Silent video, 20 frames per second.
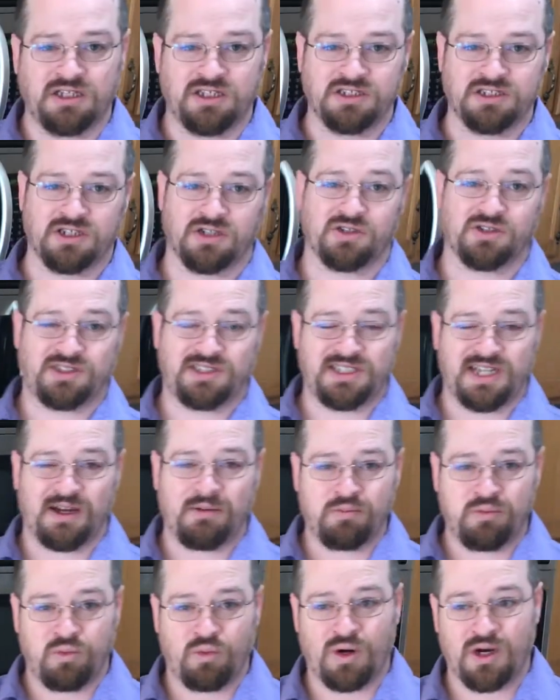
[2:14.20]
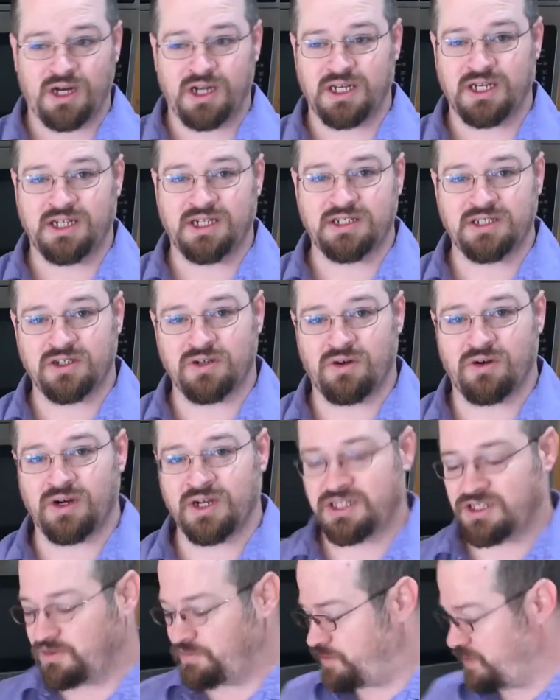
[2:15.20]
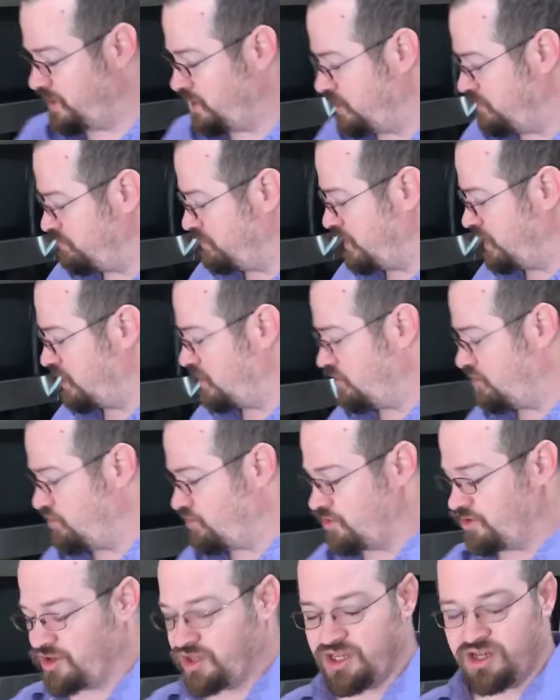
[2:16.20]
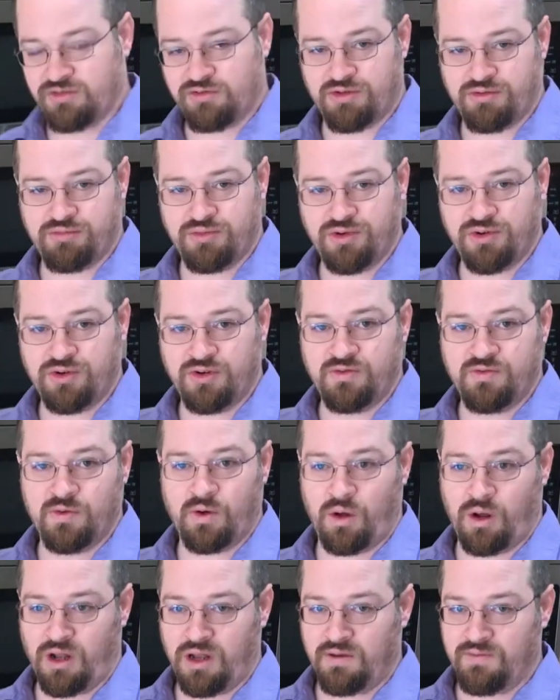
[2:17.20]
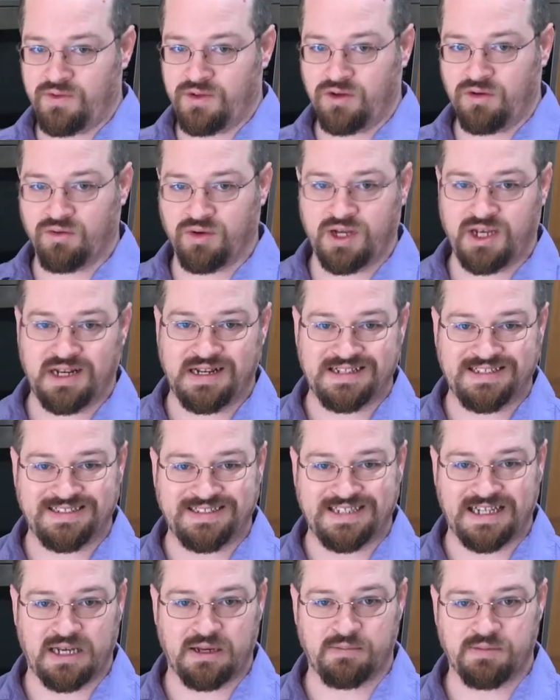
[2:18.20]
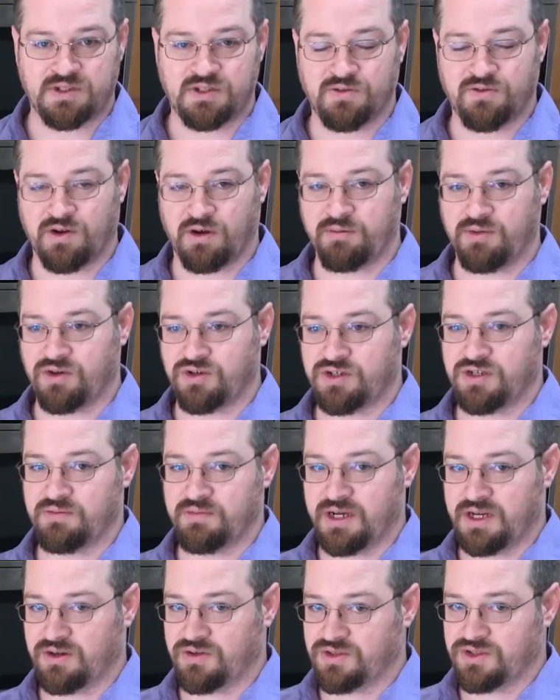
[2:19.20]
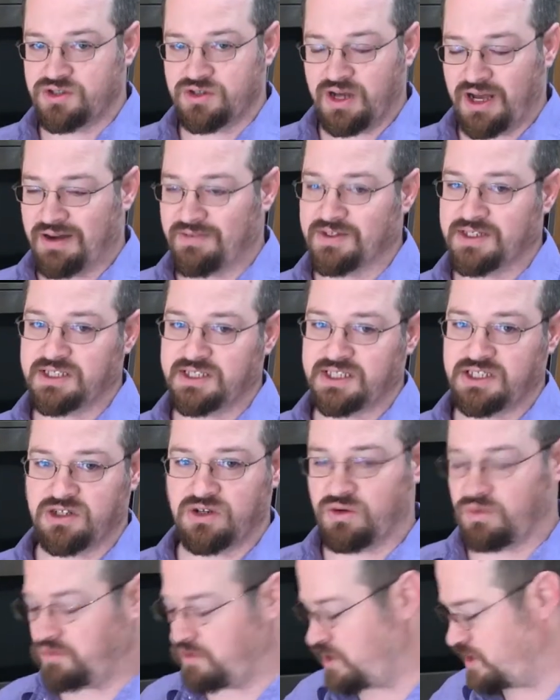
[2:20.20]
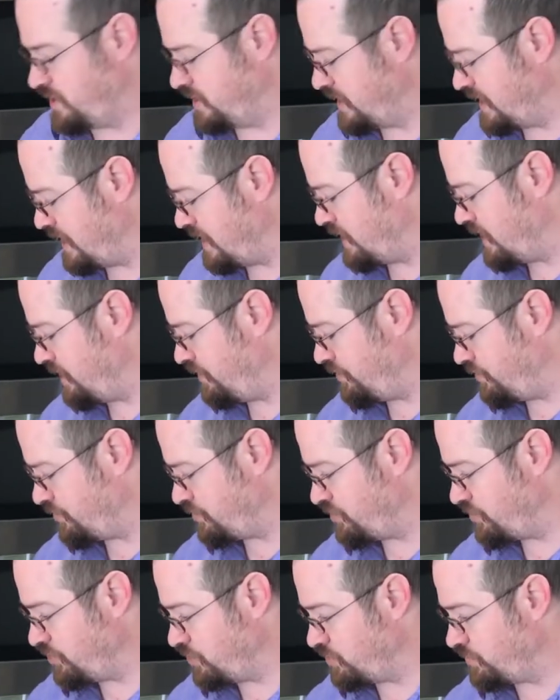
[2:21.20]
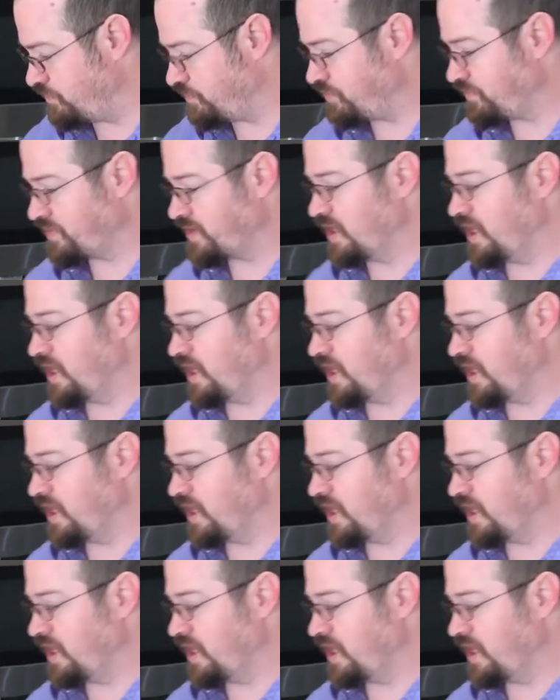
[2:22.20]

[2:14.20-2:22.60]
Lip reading: So step 1 is going to be making sure that you remove all of the green stems from your tomatoes. You obviously don't want that in your soup.